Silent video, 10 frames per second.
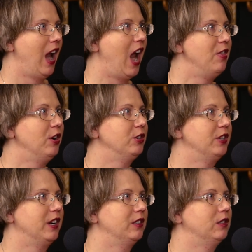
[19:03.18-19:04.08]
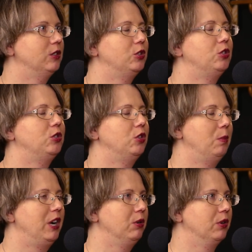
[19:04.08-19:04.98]
And there's like so
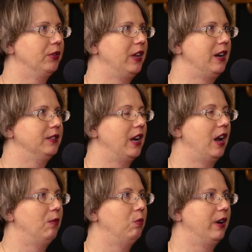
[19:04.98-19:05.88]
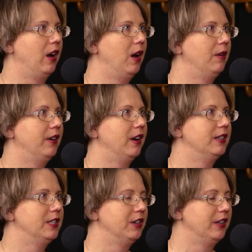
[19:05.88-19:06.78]
many cool things that went on
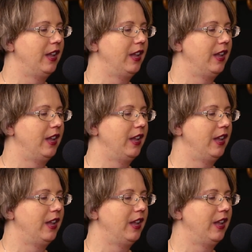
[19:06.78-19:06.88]
during